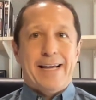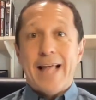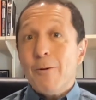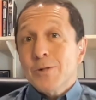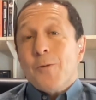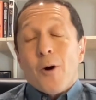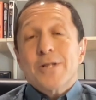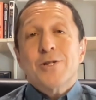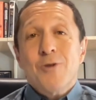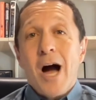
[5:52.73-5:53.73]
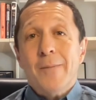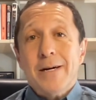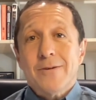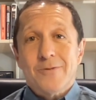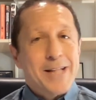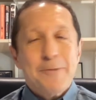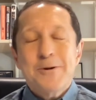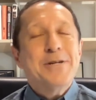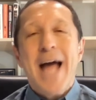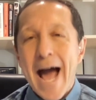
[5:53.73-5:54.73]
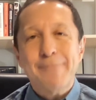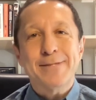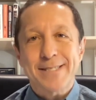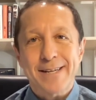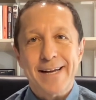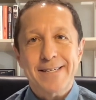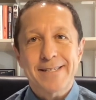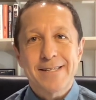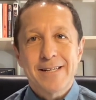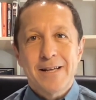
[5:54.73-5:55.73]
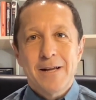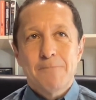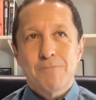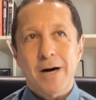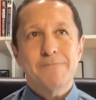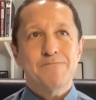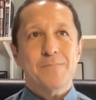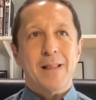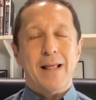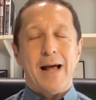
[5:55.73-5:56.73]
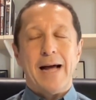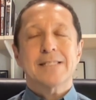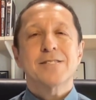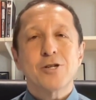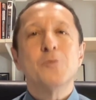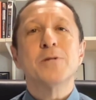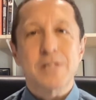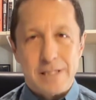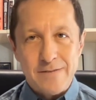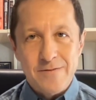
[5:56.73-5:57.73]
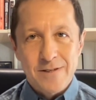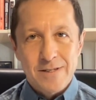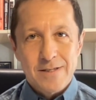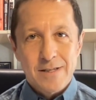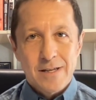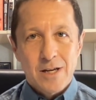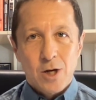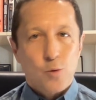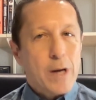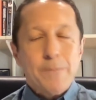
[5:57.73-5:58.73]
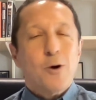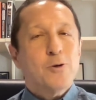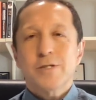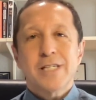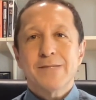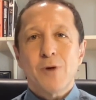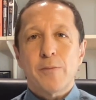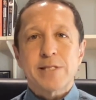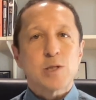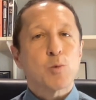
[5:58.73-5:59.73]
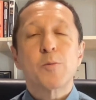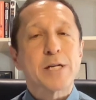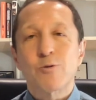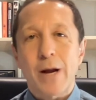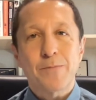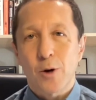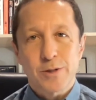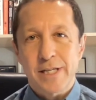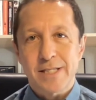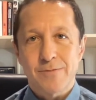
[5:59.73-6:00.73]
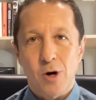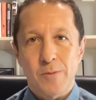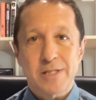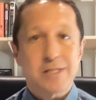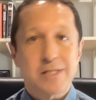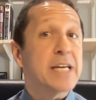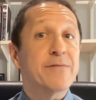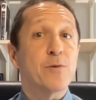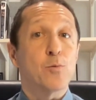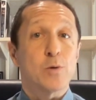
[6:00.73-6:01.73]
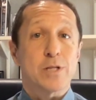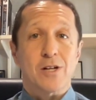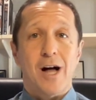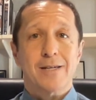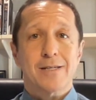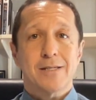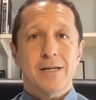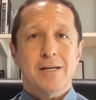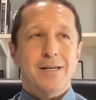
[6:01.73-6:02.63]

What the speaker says: And that was part of the drama. Well, that wouldn't happen today. But I still believe great postseason moments will be great postseason moments, even with the clock.